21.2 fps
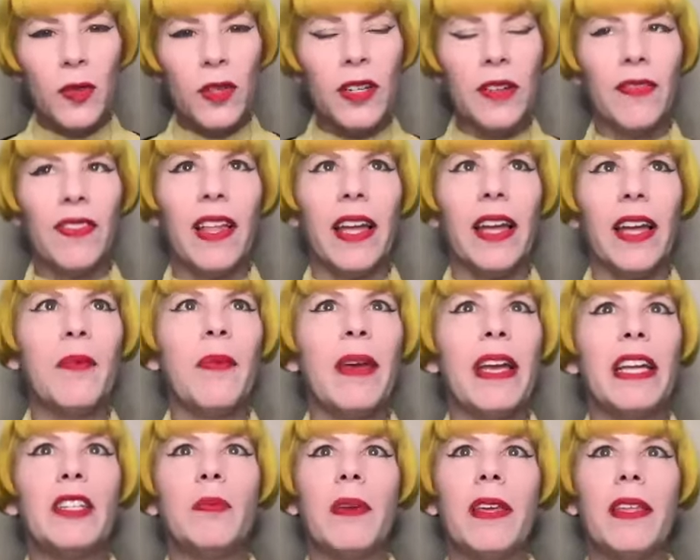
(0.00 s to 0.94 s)
this sort of like
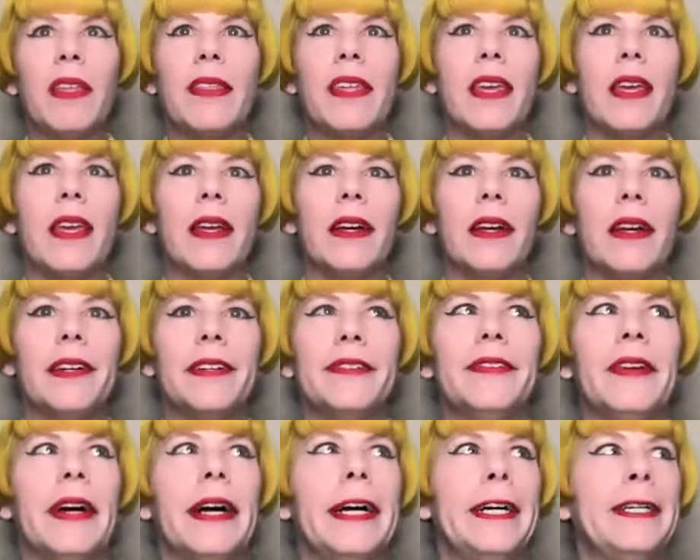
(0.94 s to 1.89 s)
makes me think
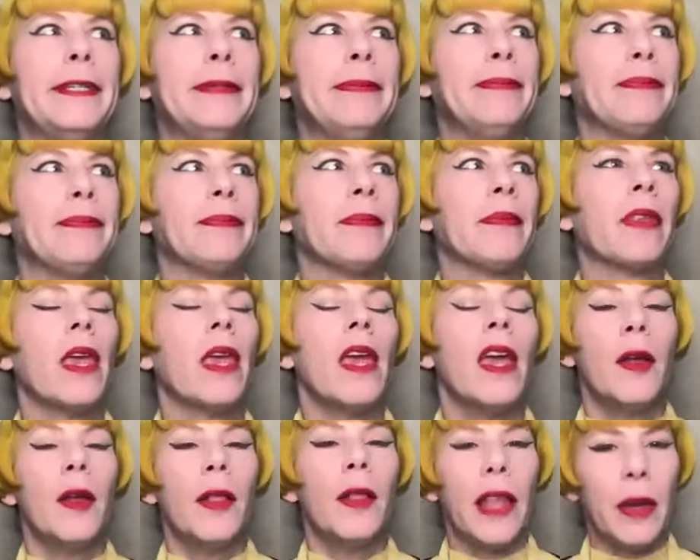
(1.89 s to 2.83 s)
of
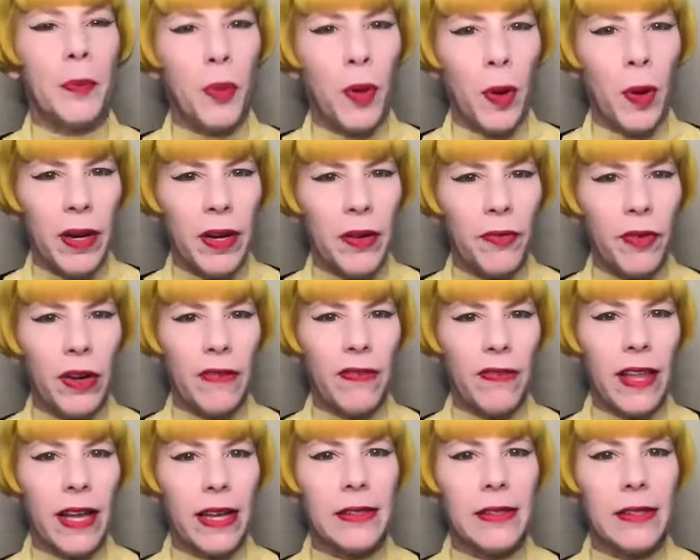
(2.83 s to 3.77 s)
like primitive
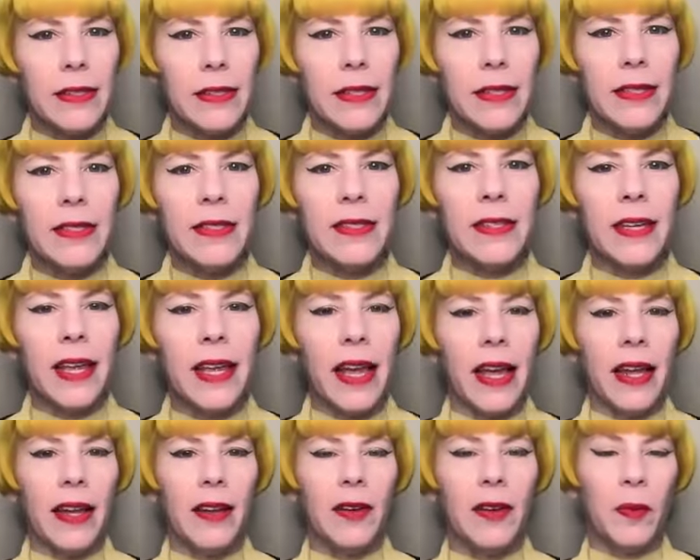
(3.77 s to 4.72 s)
reflexes,
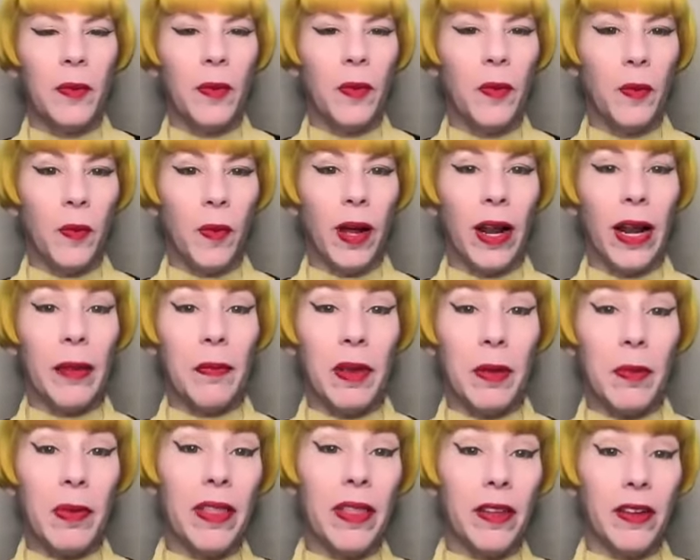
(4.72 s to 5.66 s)
and what I
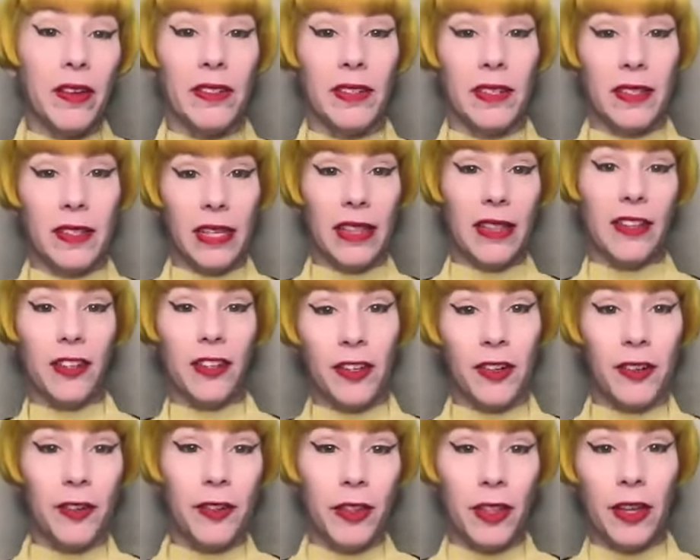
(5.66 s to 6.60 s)
mean by those is that
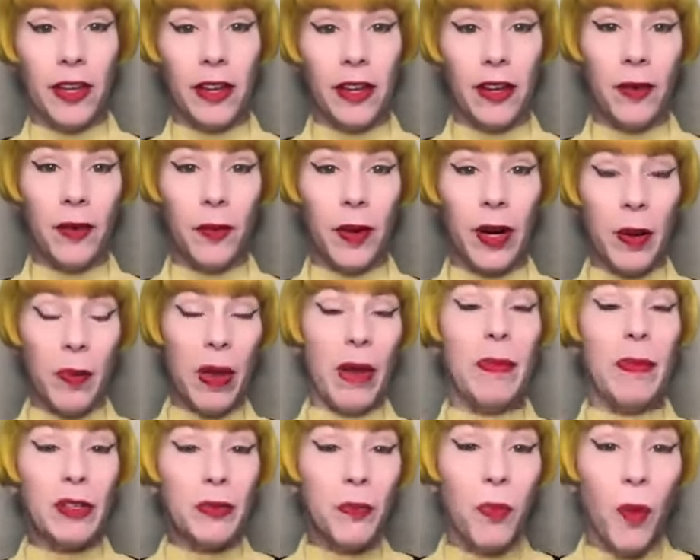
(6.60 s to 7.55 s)
they're when a
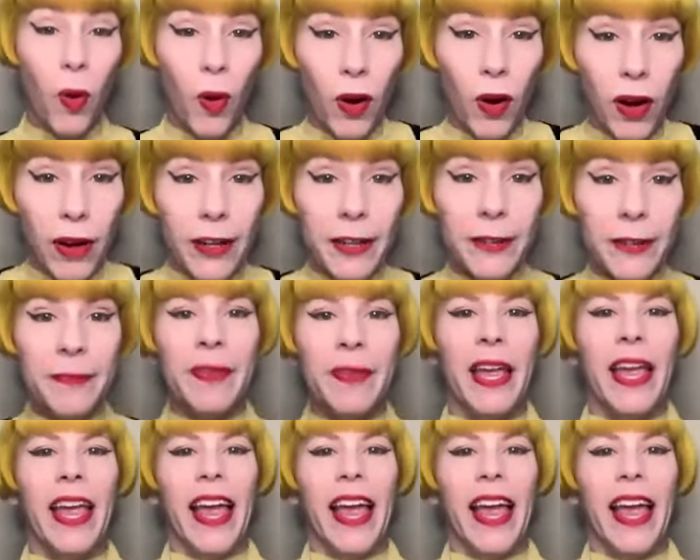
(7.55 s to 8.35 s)
baby's born,